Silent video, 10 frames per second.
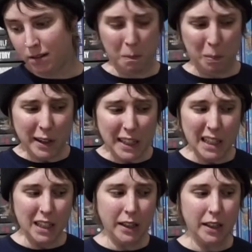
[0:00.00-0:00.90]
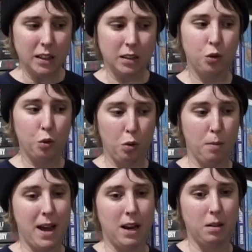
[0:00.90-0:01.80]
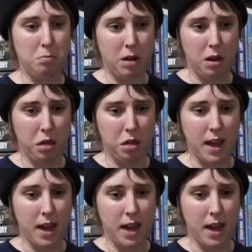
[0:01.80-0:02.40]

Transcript: a pretty traumatic myth,